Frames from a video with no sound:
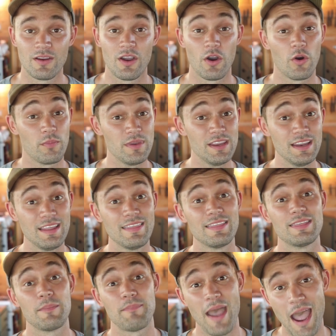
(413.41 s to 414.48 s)
or meaning
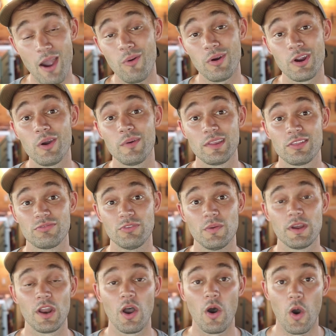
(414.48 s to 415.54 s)
the power going through
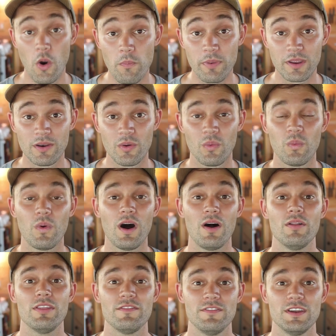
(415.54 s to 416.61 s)
it open while
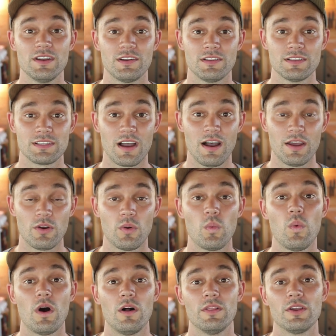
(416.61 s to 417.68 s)
the vehicle is on or
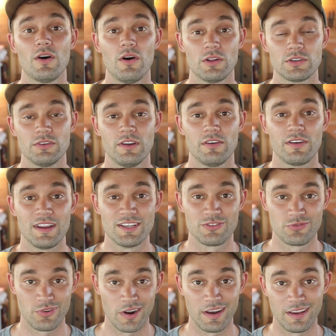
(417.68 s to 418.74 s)
while the alternator is
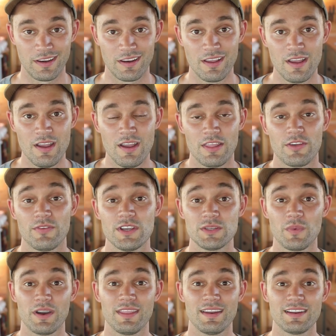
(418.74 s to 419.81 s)
running. The reason
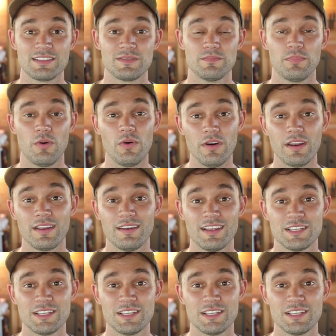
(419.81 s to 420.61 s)
why that is important